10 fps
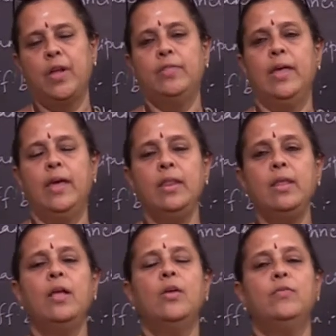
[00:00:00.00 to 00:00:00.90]

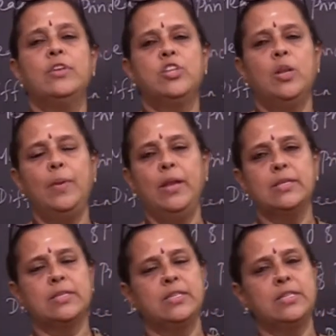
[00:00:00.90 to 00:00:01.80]
Then we shall be
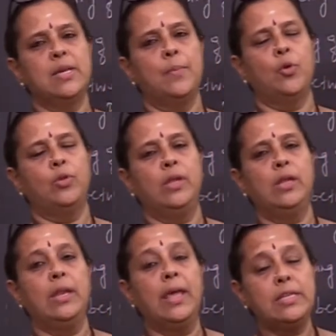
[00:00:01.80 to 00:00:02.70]
discussing about the
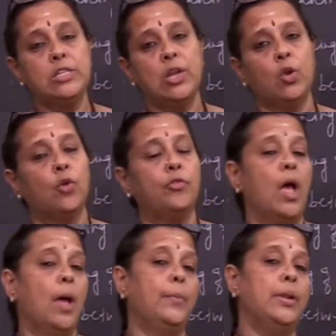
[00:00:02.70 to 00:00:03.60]
nature of
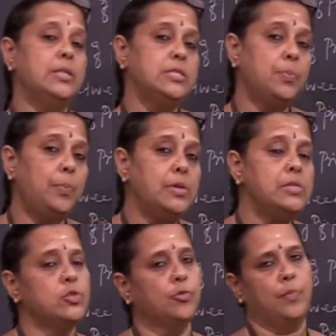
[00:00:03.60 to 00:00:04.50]
principles of